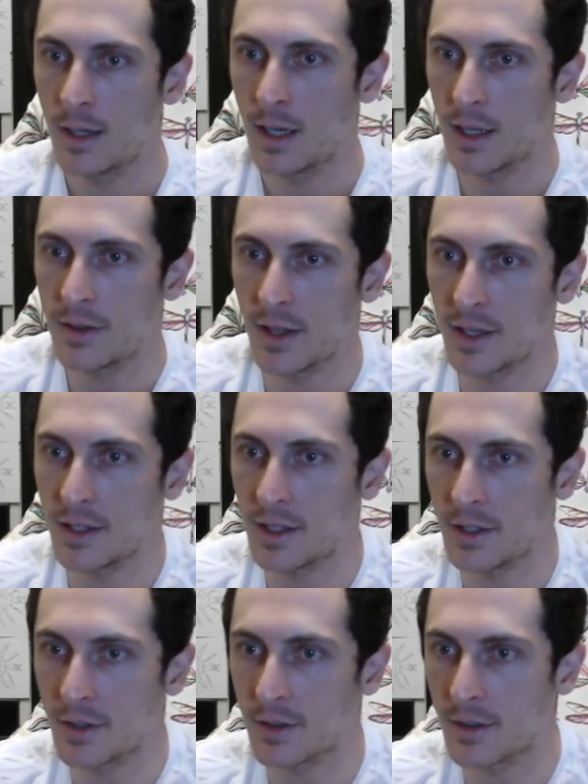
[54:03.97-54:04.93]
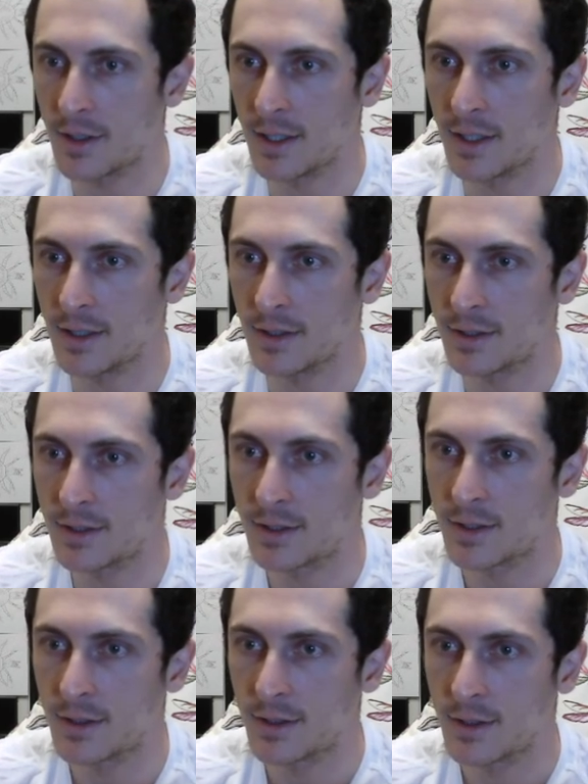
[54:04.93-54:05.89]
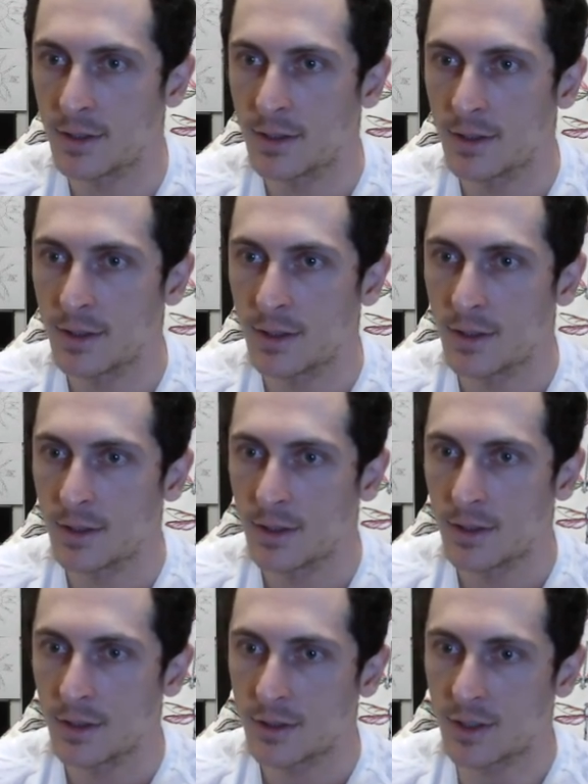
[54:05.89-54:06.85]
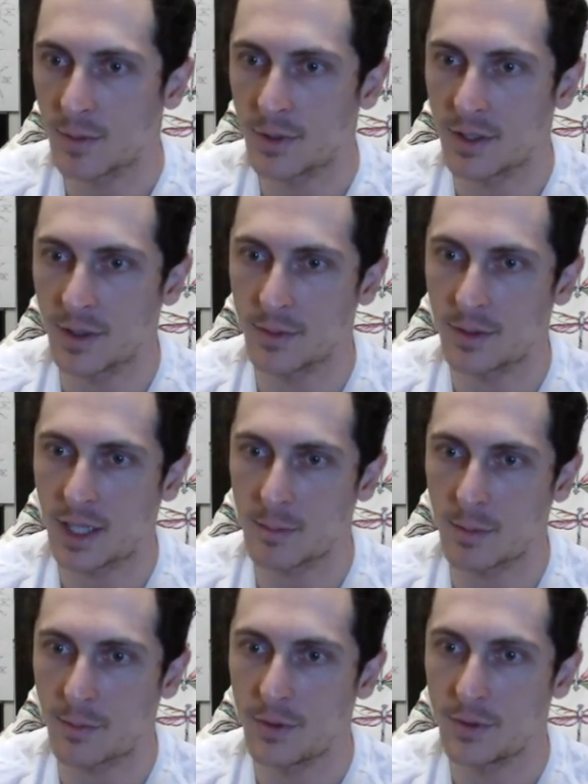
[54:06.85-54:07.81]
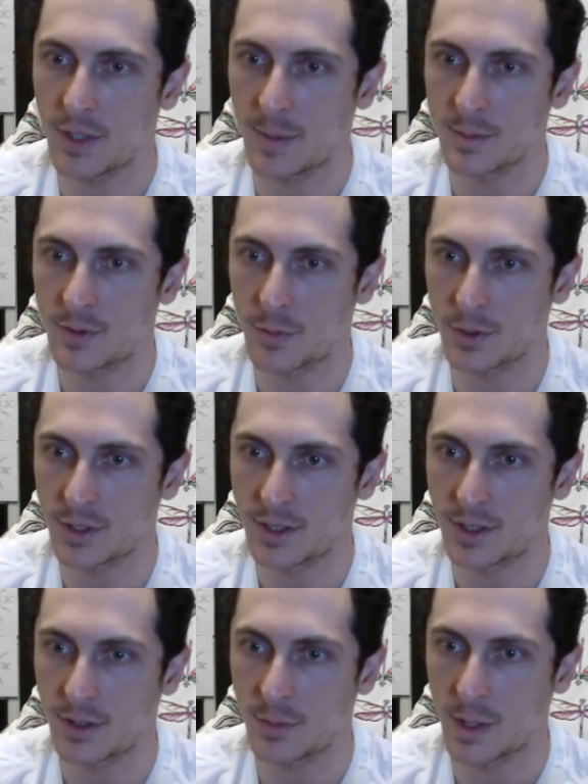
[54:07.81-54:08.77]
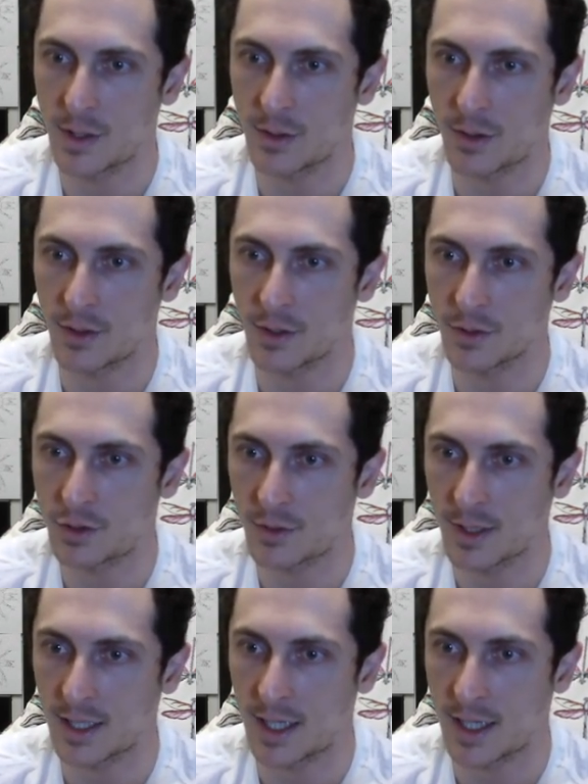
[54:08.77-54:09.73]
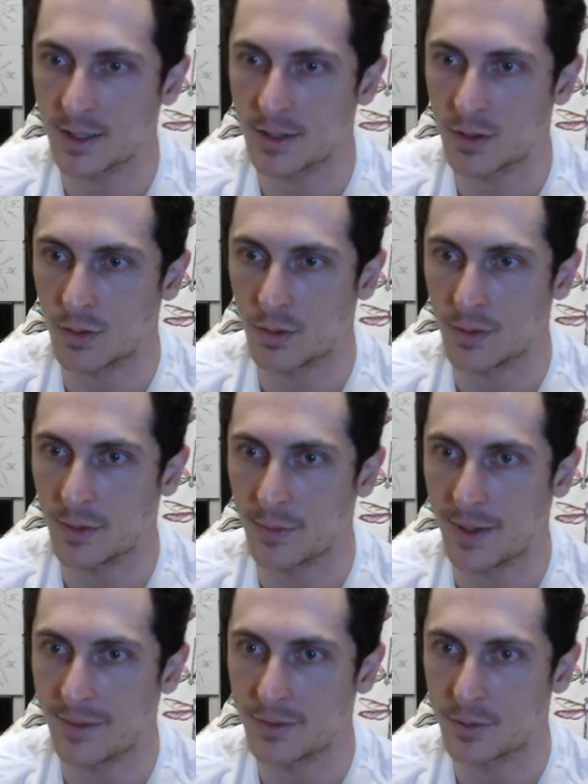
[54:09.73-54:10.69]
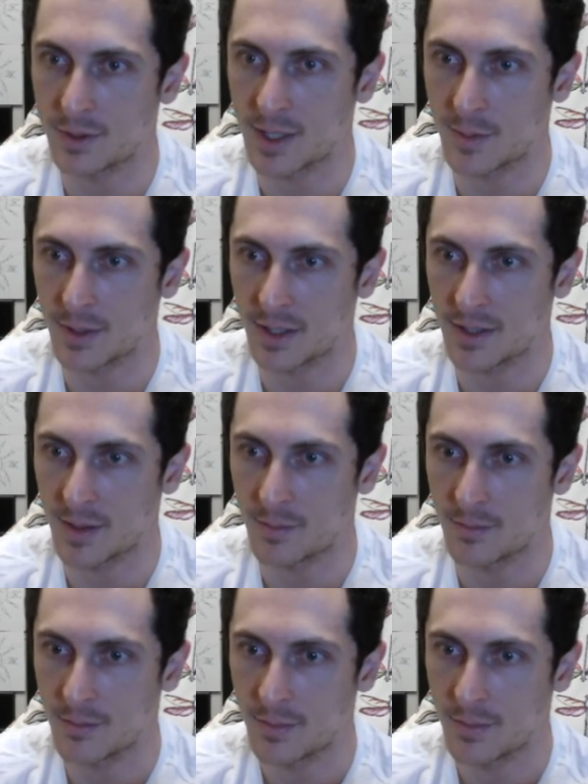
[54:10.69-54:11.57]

And then here is something that came a few times, 463. There are no straight lines, only waves resembling them.